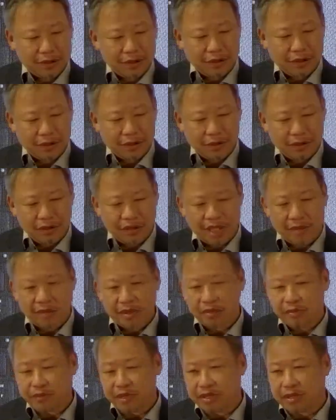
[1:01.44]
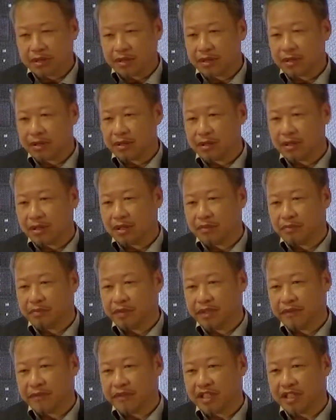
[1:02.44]
you come up with a
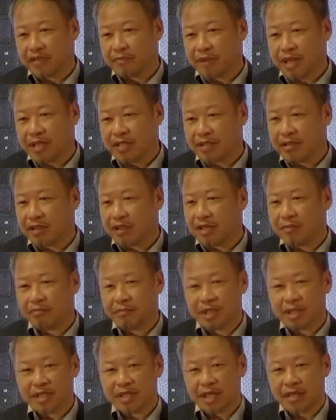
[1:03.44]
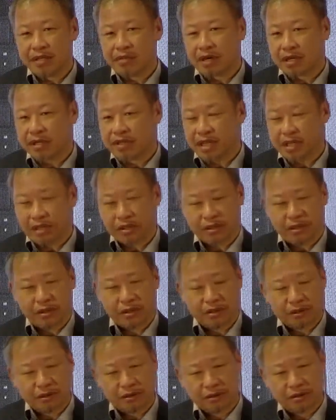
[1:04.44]
brief that's based on numbers and
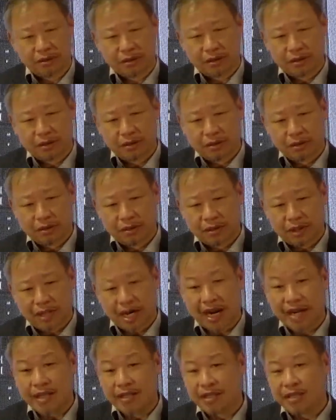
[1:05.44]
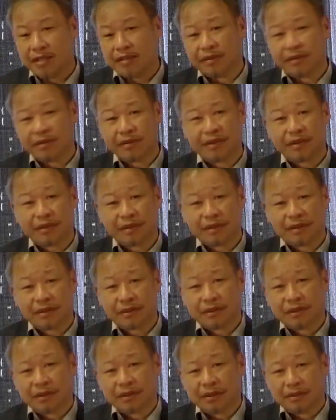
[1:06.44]
transactional ideals,
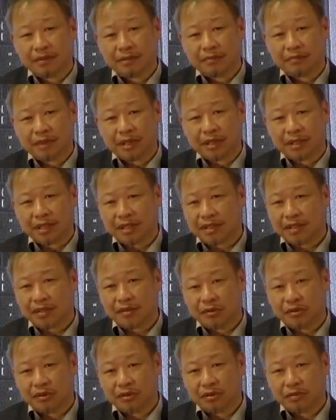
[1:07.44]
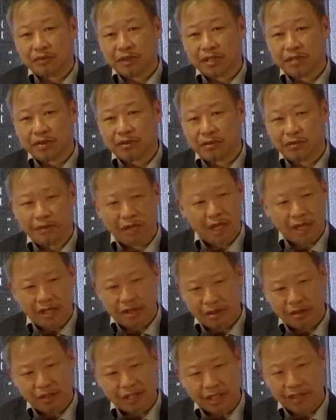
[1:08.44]
but nothing to do with
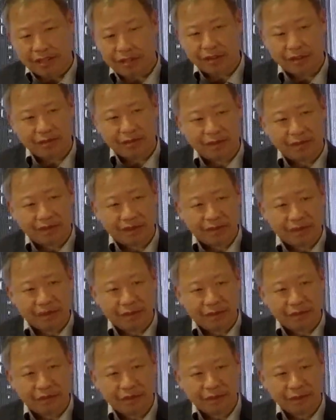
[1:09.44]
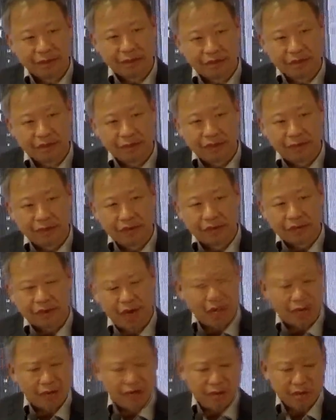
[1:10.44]
relational ideals. So
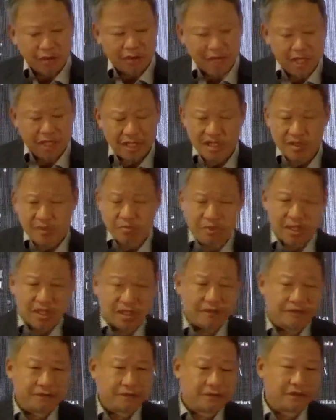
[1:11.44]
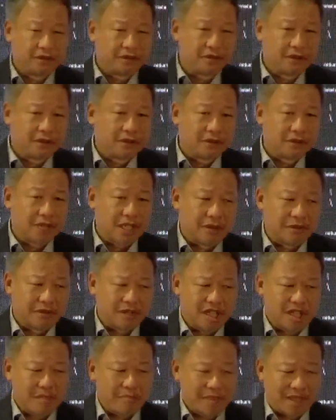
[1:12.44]
how do you create this brief that
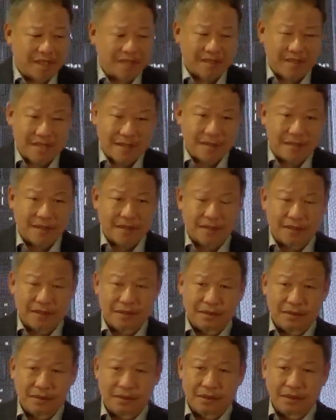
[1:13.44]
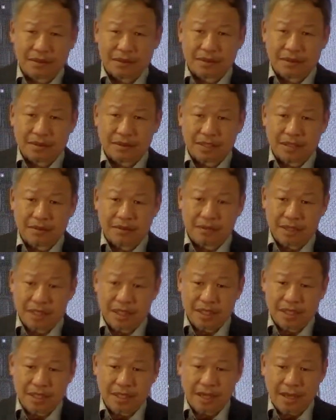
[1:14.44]
really makes sense, that
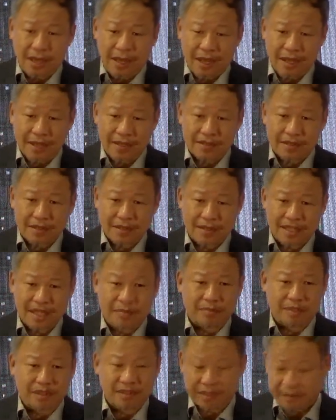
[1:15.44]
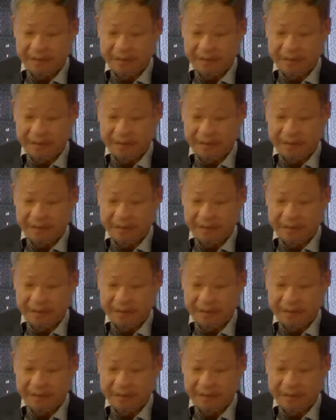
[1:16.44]
really has depth?